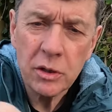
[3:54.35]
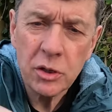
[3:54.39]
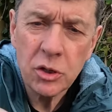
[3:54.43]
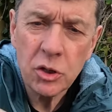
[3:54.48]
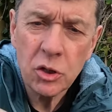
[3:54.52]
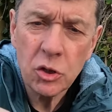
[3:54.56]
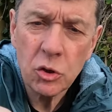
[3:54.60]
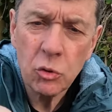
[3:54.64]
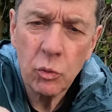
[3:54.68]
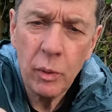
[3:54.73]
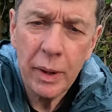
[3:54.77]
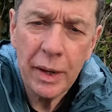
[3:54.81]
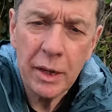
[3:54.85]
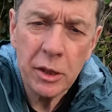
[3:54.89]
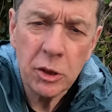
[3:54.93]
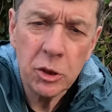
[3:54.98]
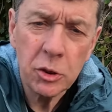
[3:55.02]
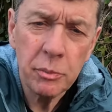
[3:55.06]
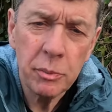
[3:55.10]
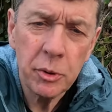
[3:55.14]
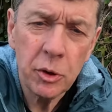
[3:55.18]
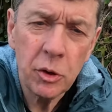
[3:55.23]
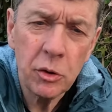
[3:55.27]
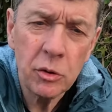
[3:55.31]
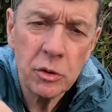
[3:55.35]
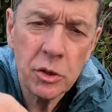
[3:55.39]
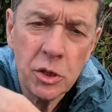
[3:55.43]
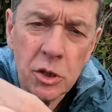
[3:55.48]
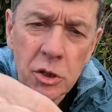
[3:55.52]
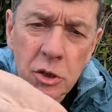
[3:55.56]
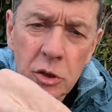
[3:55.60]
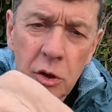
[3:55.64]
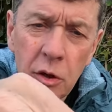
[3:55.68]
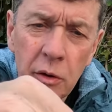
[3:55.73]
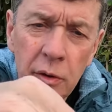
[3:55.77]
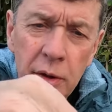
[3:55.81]
switch because
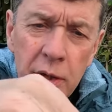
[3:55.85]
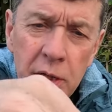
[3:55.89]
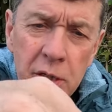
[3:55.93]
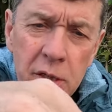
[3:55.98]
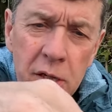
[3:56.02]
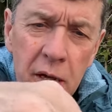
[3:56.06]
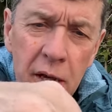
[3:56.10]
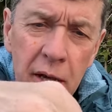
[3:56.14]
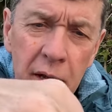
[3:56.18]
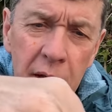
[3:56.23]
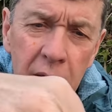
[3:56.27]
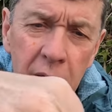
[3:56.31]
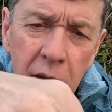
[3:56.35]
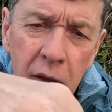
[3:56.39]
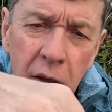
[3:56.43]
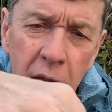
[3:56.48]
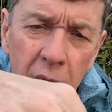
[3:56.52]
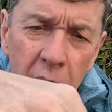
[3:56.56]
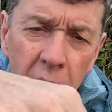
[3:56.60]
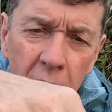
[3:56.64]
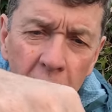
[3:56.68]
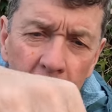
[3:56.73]
it's got these little